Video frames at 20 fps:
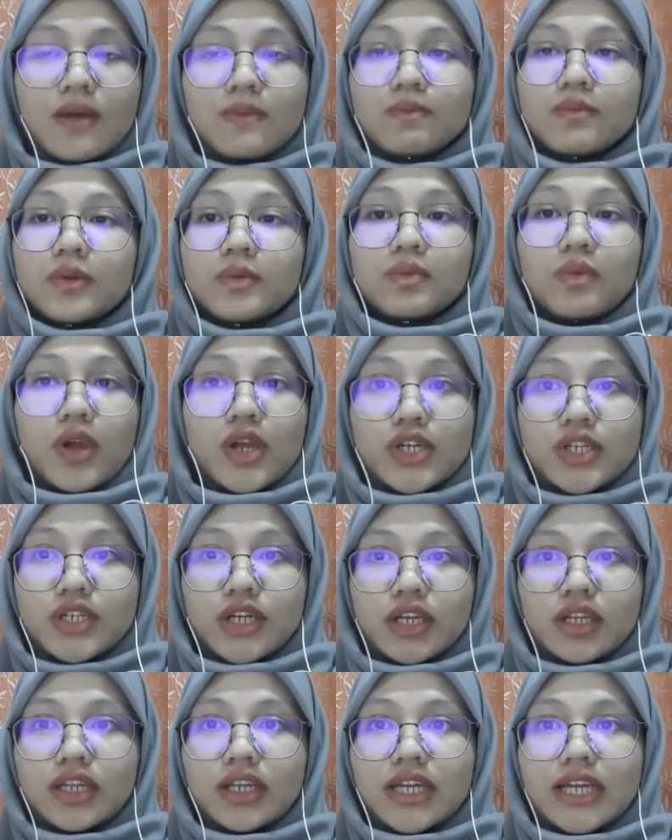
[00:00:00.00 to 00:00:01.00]

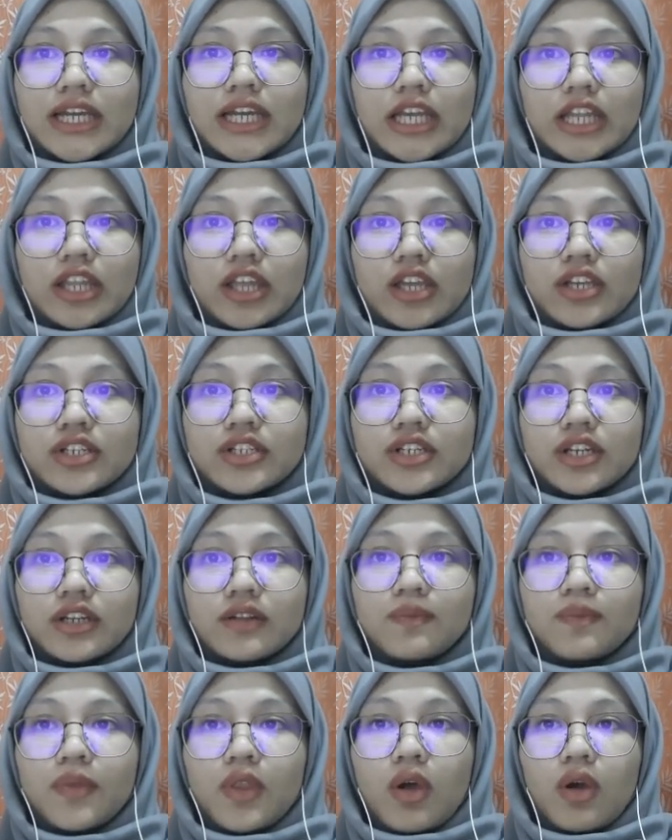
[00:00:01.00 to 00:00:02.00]
preparation,
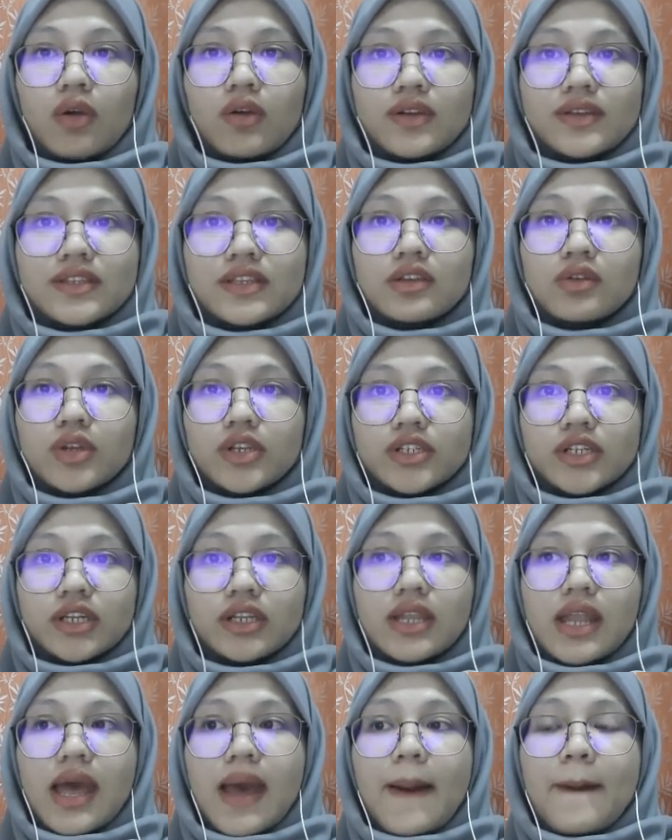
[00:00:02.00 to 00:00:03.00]
initiation, or
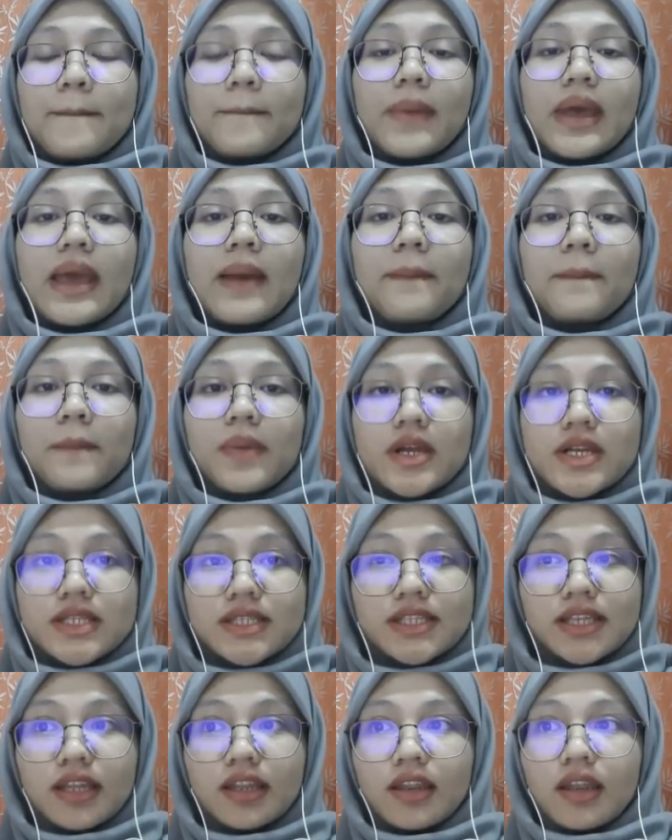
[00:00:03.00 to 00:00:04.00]
execution by a
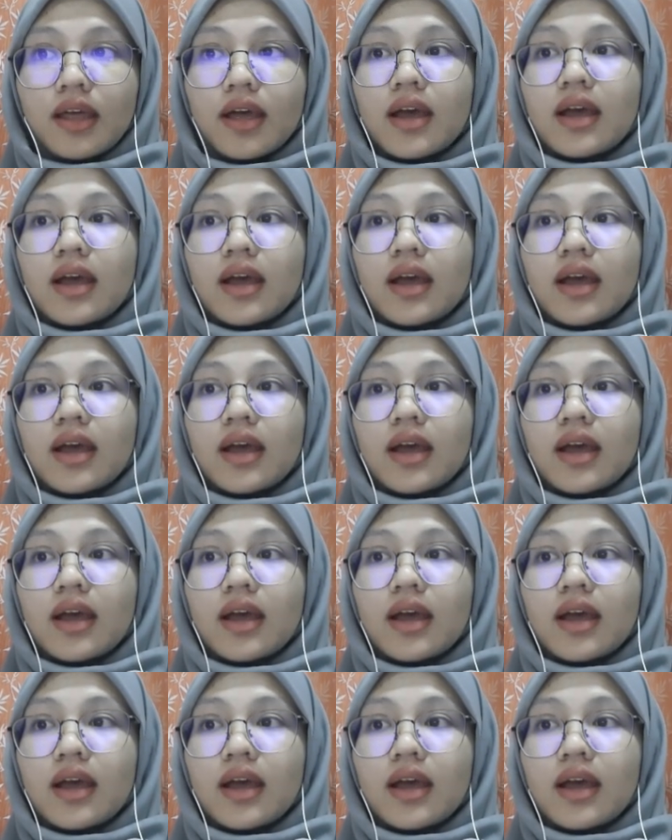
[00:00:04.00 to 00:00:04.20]
person